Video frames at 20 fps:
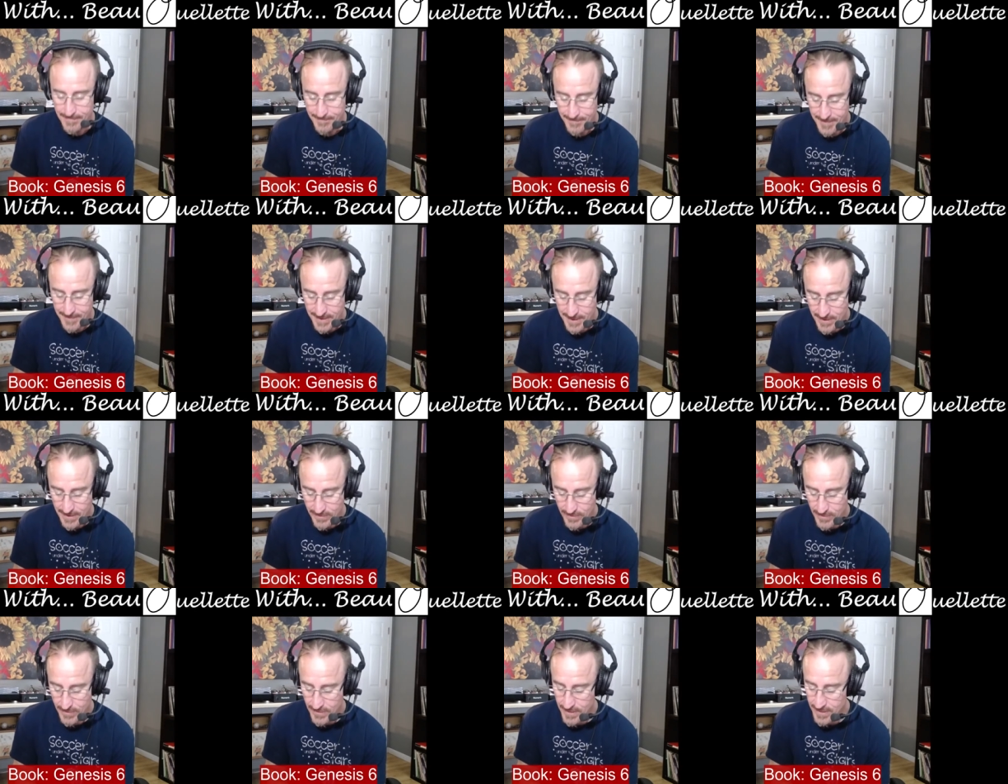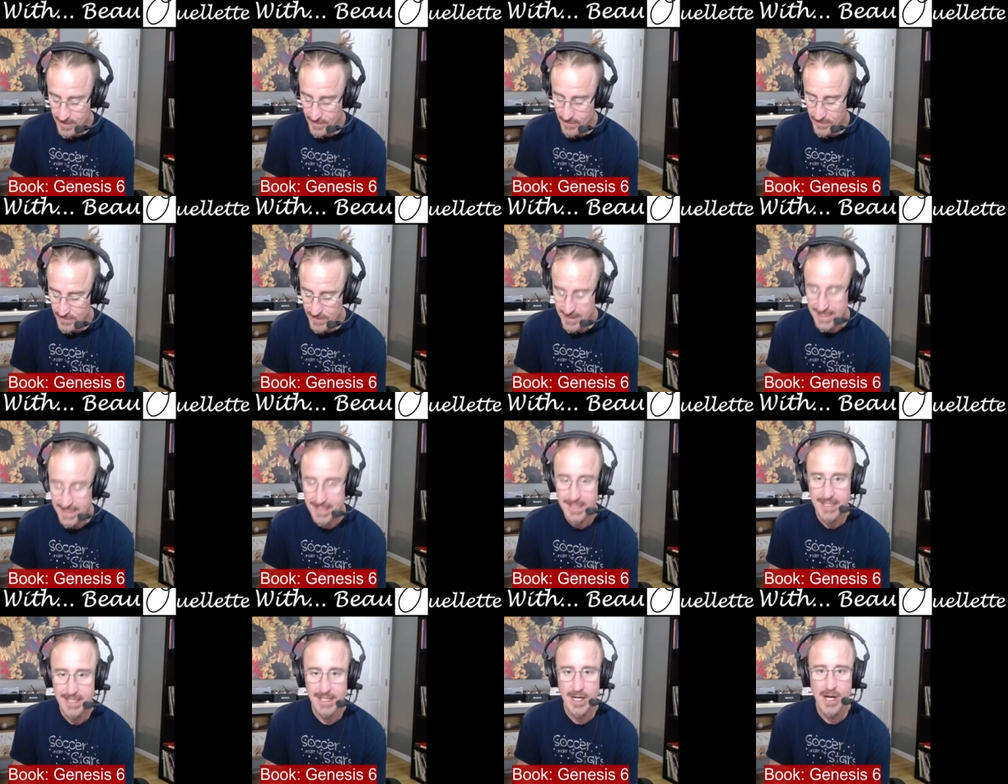It'll it'll
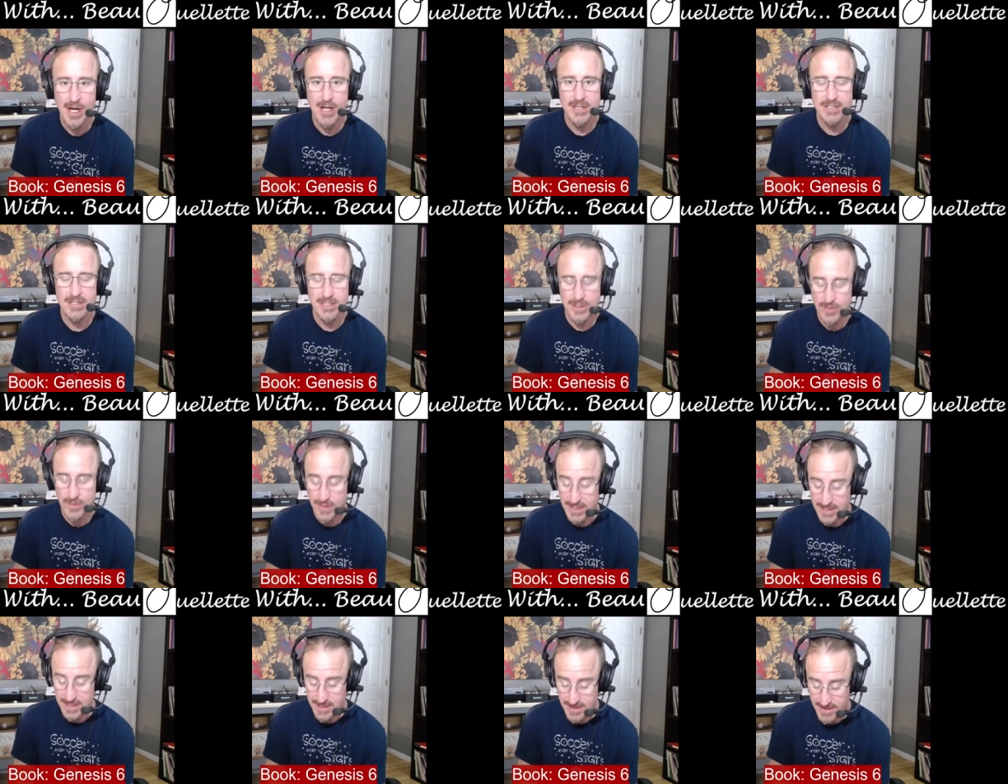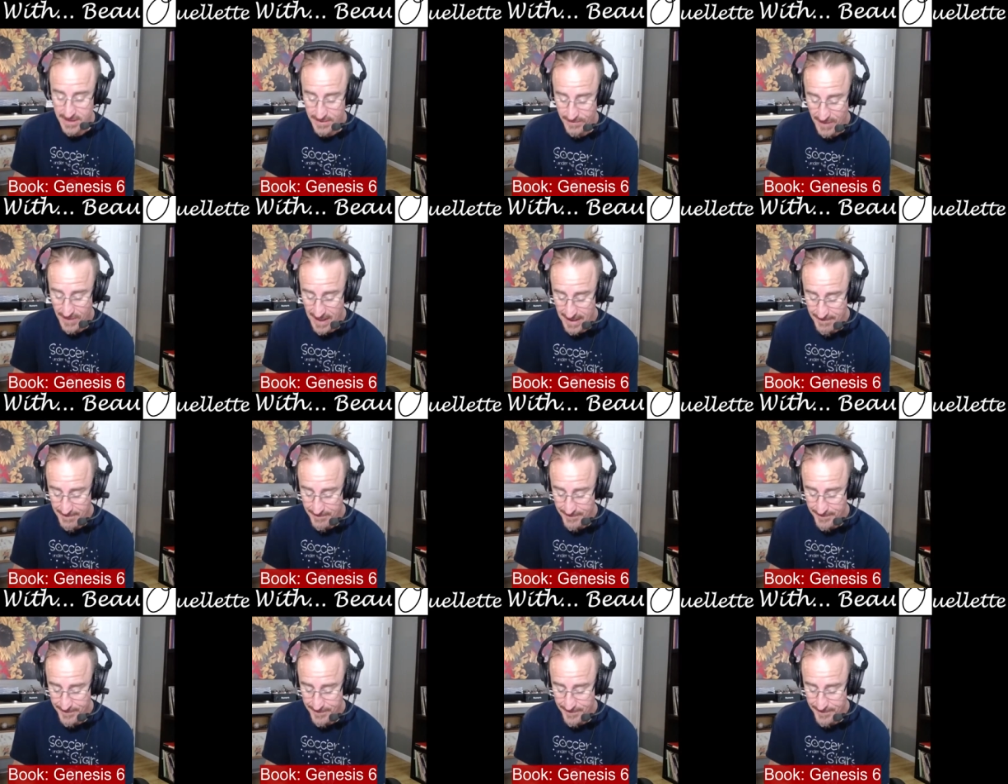get the consequences of that.